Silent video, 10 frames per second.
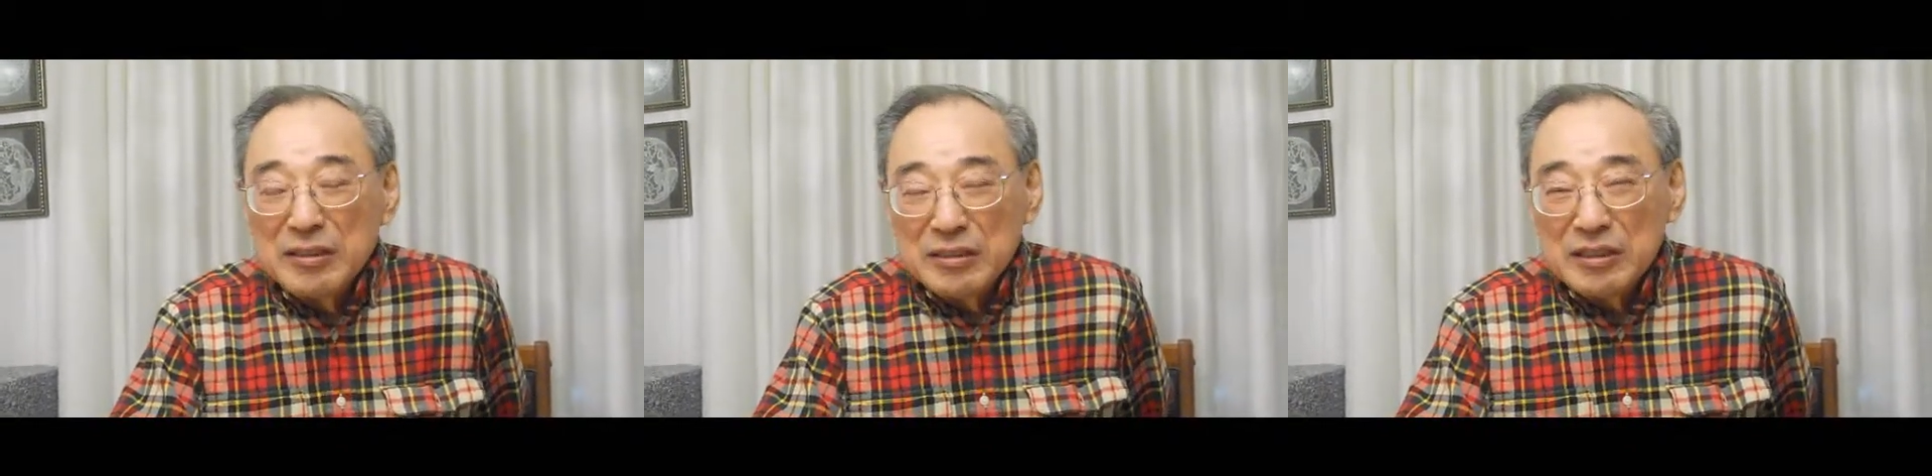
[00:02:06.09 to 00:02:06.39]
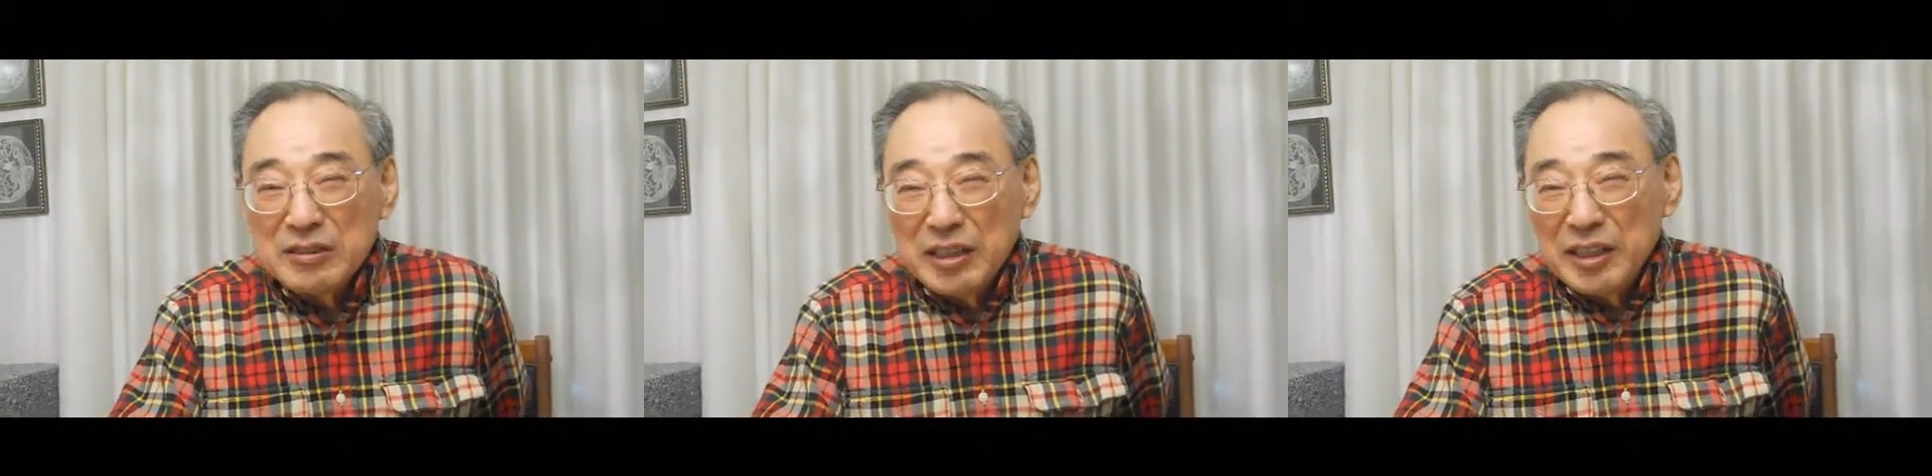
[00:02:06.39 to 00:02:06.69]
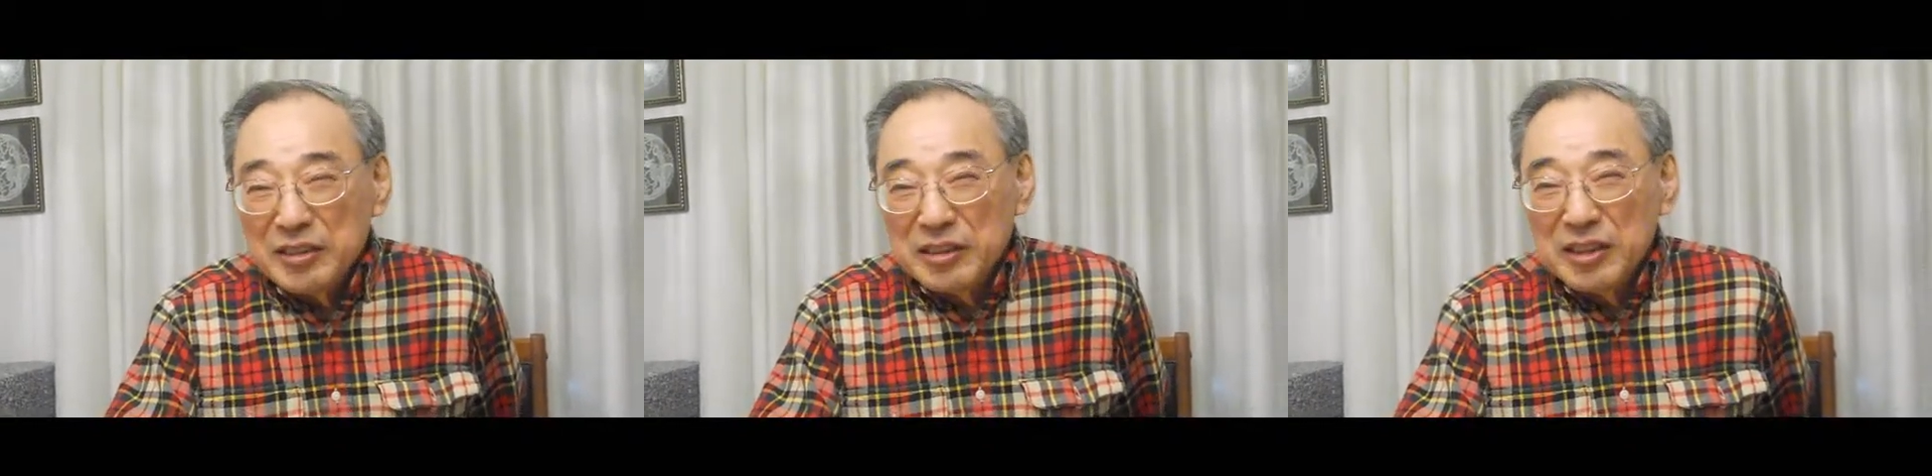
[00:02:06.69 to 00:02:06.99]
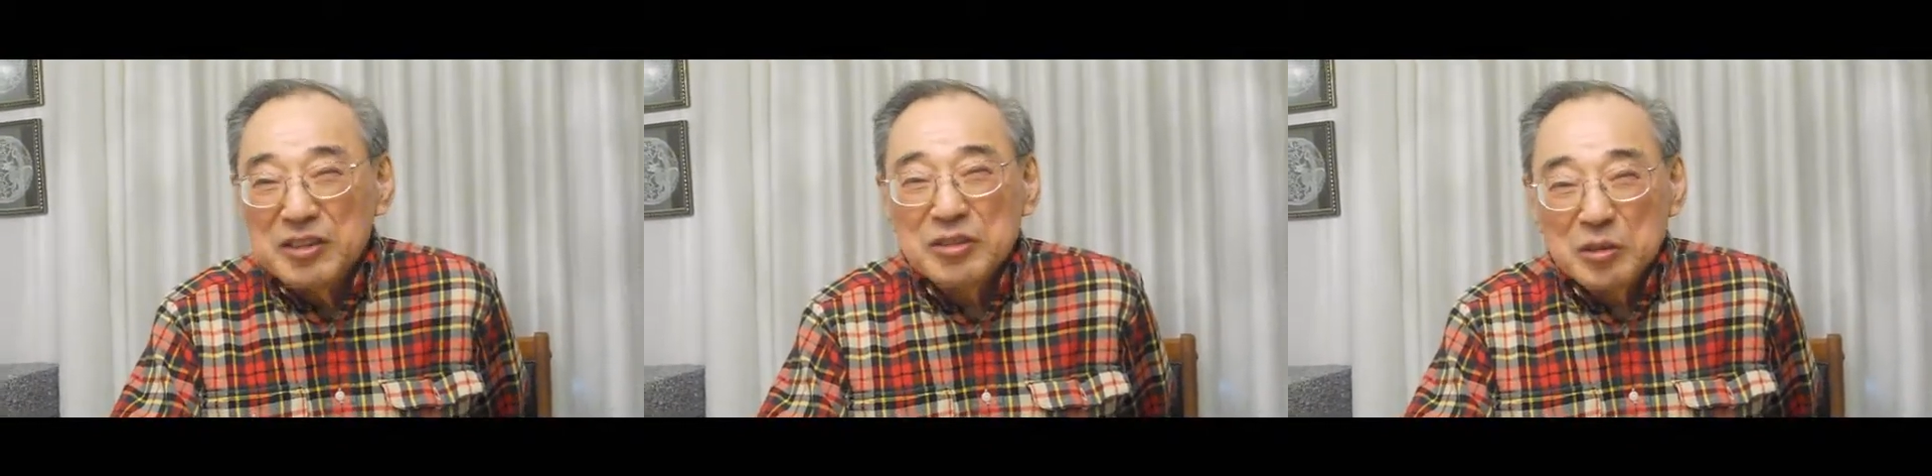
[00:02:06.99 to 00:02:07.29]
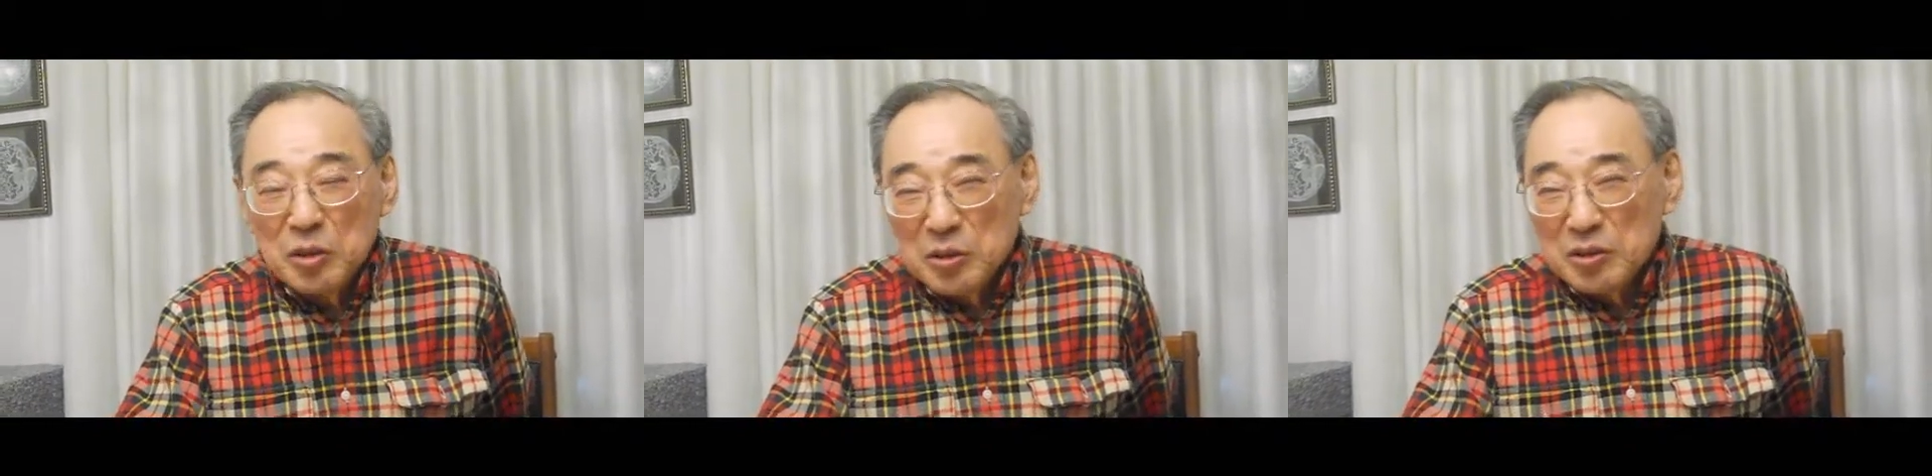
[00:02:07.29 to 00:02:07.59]
sign yes to
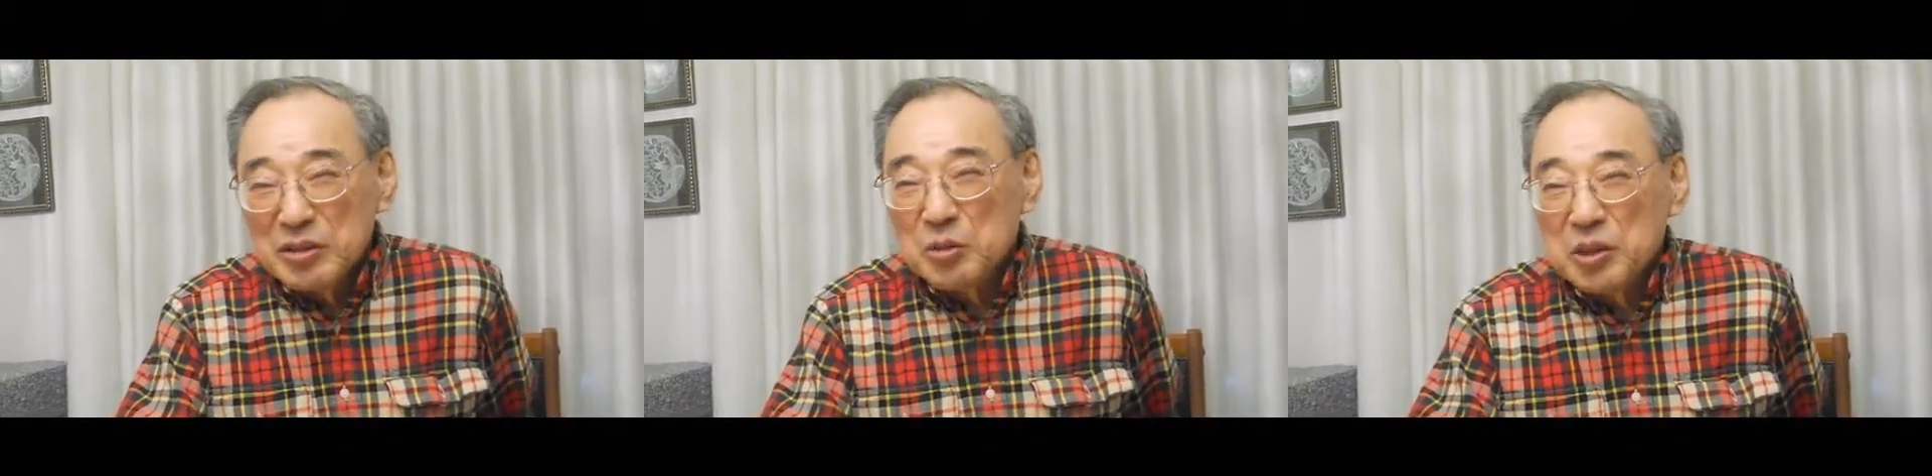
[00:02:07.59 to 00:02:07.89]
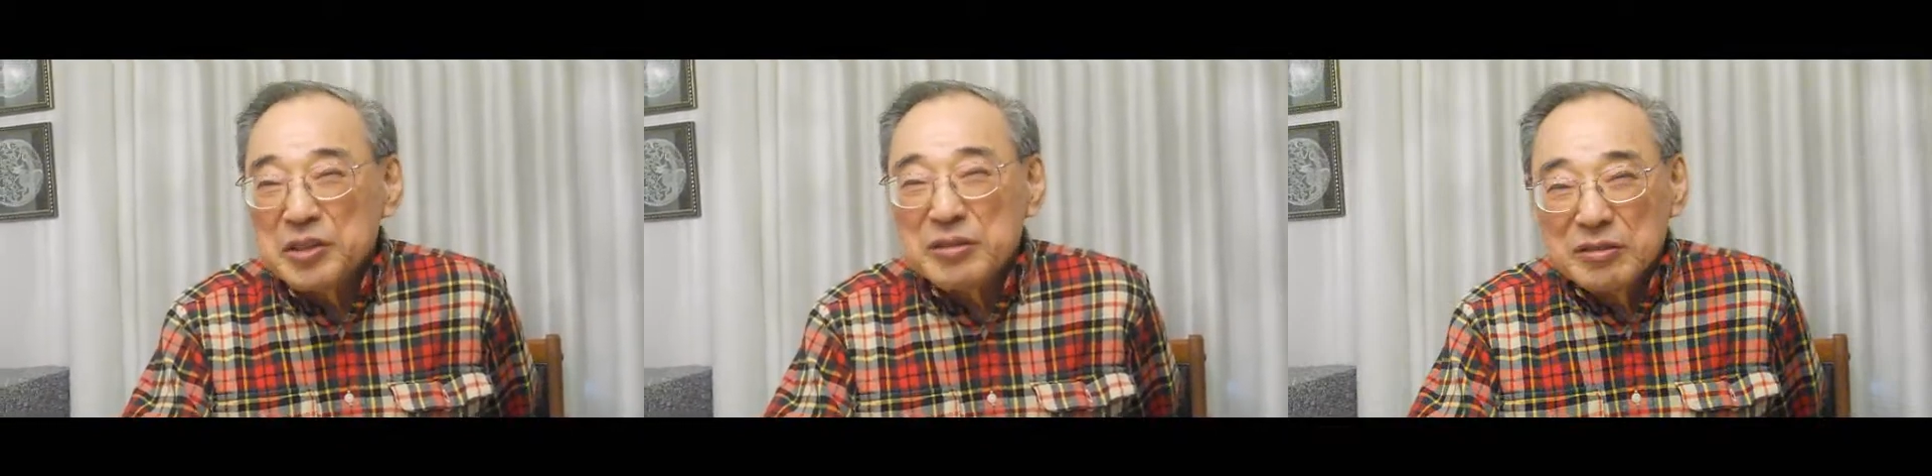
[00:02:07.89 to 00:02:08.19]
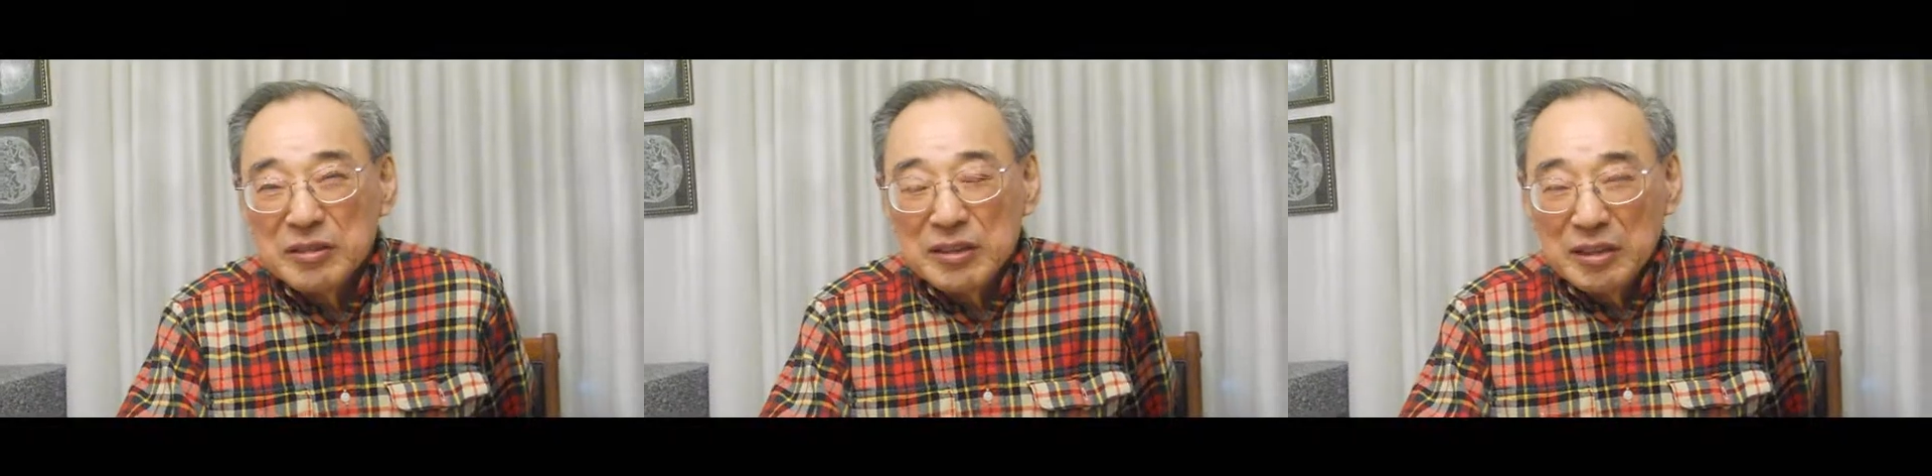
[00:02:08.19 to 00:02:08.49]
those questions,